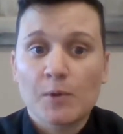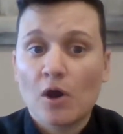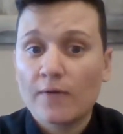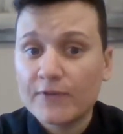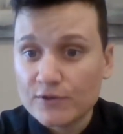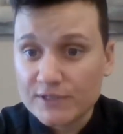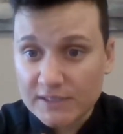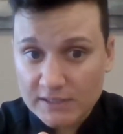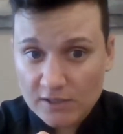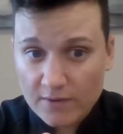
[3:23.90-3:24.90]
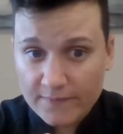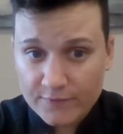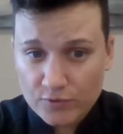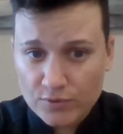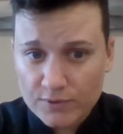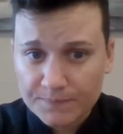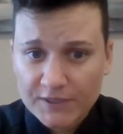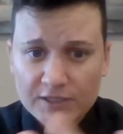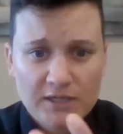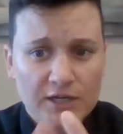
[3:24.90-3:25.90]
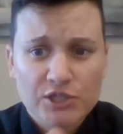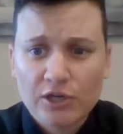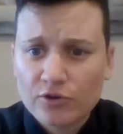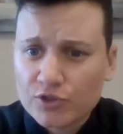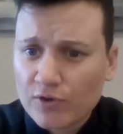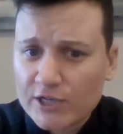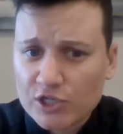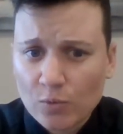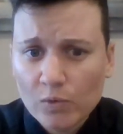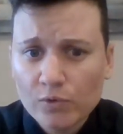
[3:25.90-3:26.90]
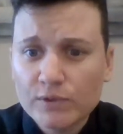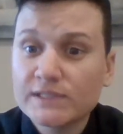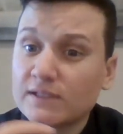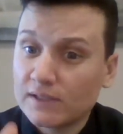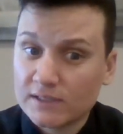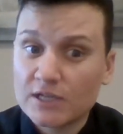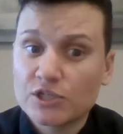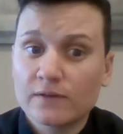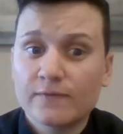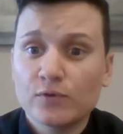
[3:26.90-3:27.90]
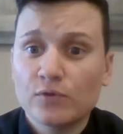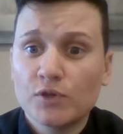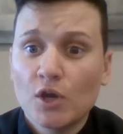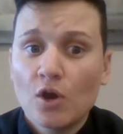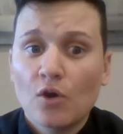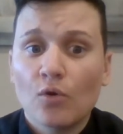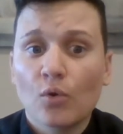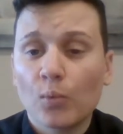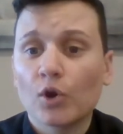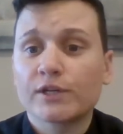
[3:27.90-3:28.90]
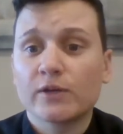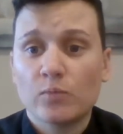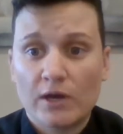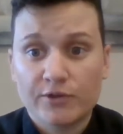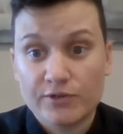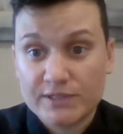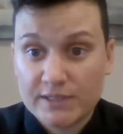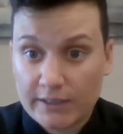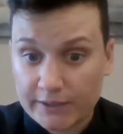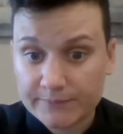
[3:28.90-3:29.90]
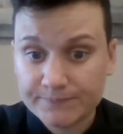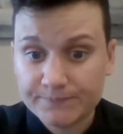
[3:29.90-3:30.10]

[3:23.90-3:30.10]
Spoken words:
coughing or sneezing on food, touching or scratching wounds and then touching food, or working while you're sick.